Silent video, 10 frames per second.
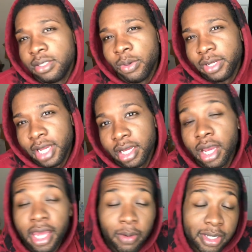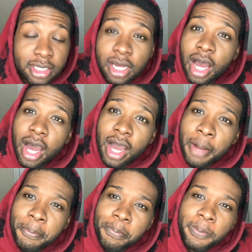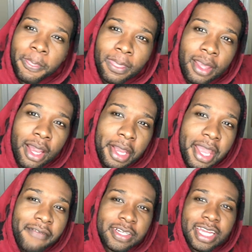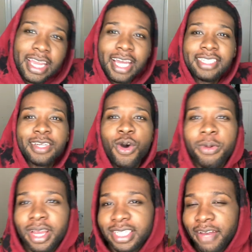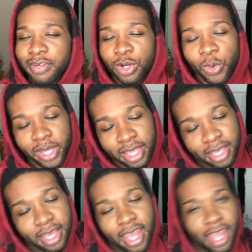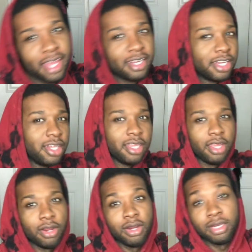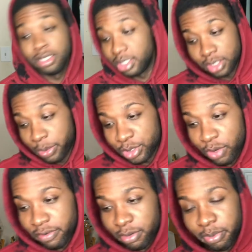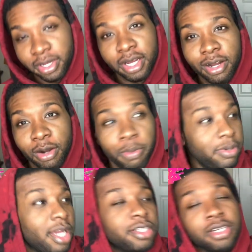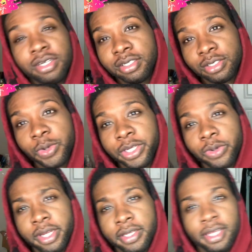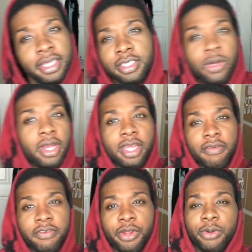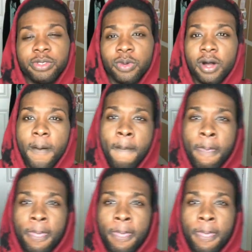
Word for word: one day. Anyways, have a good day, guys. I hope you guys have a good week and a good year. It's almost over, but I hope next year, 2020, is a great year for you as well.